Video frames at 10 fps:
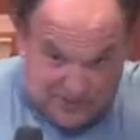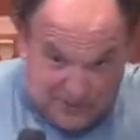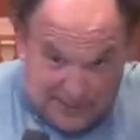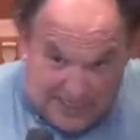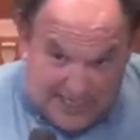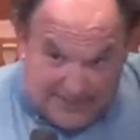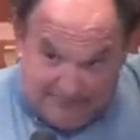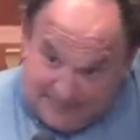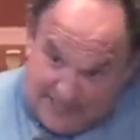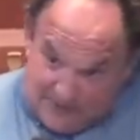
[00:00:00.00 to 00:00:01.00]
That's really
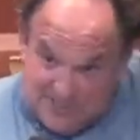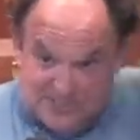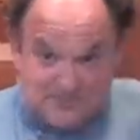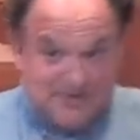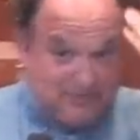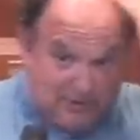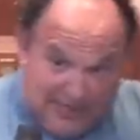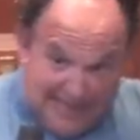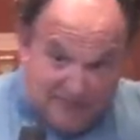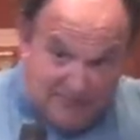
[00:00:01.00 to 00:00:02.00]
hip. Now, the reason these people are
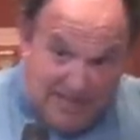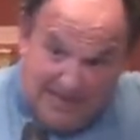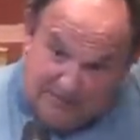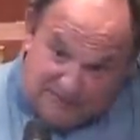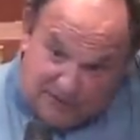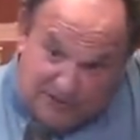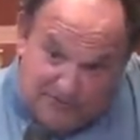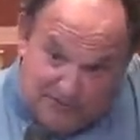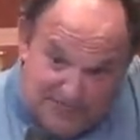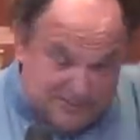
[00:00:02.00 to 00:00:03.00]
laughing behind me for a
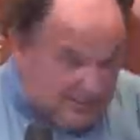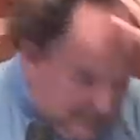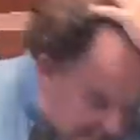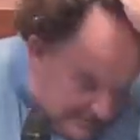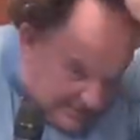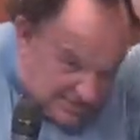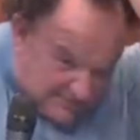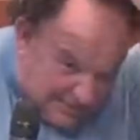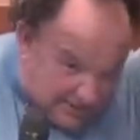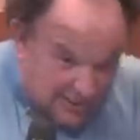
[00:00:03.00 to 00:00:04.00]
good reason.
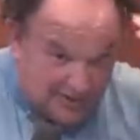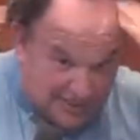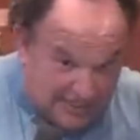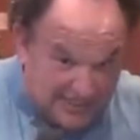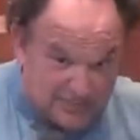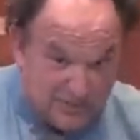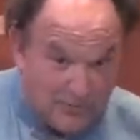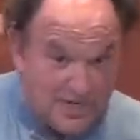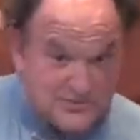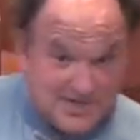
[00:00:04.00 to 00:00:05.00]
This may look okay this way.
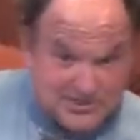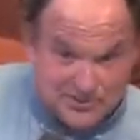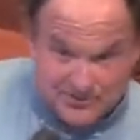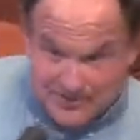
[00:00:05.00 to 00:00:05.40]
Watch when I turn